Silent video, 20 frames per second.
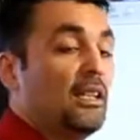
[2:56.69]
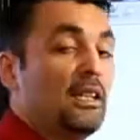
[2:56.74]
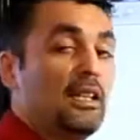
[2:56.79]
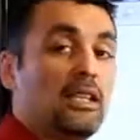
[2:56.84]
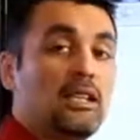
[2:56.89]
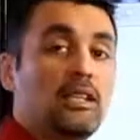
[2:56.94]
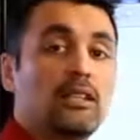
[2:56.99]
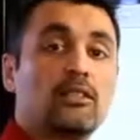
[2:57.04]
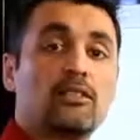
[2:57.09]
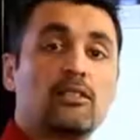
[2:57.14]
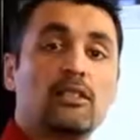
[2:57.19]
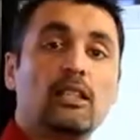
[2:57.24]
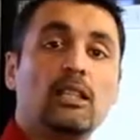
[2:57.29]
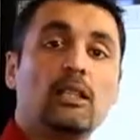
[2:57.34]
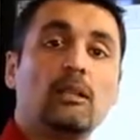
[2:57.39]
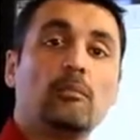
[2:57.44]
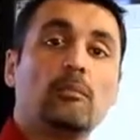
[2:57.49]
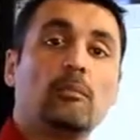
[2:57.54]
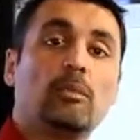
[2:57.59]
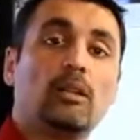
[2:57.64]
he can
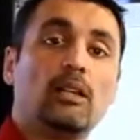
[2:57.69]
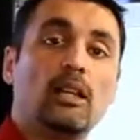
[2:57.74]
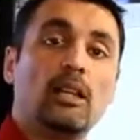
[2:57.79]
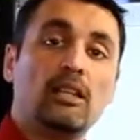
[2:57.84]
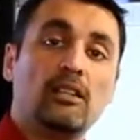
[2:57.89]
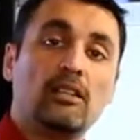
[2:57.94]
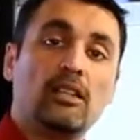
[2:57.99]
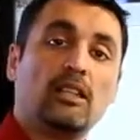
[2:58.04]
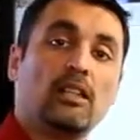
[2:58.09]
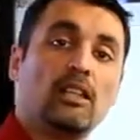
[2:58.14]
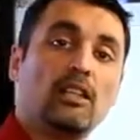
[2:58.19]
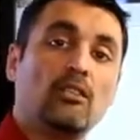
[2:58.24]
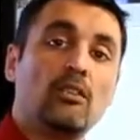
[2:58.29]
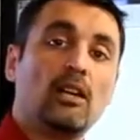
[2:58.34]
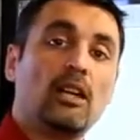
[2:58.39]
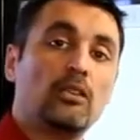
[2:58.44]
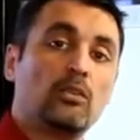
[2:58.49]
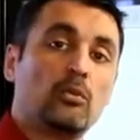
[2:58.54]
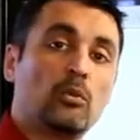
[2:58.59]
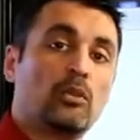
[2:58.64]
see, but anything he
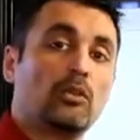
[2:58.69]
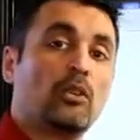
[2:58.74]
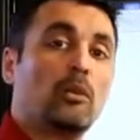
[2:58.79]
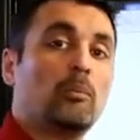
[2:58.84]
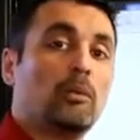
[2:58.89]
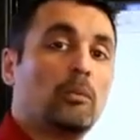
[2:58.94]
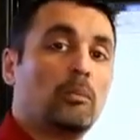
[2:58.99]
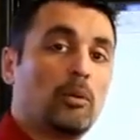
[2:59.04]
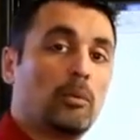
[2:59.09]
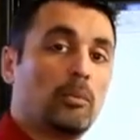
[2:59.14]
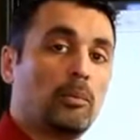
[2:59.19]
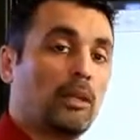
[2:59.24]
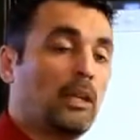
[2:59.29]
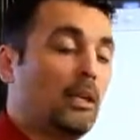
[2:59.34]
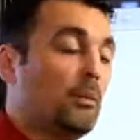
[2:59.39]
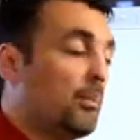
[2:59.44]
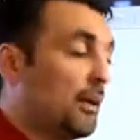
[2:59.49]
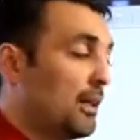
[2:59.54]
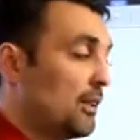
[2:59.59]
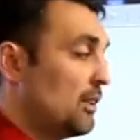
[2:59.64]
writes will not be
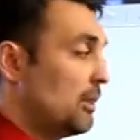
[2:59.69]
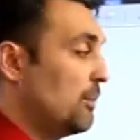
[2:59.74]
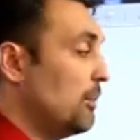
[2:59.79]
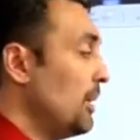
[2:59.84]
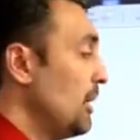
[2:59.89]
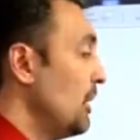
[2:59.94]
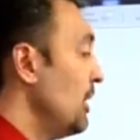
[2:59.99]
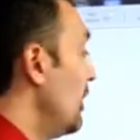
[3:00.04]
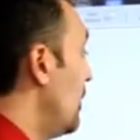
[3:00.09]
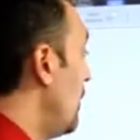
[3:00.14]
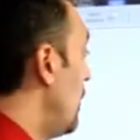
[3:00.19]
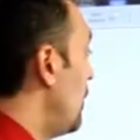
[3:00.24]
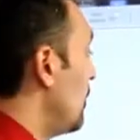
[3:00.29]
propagated back to me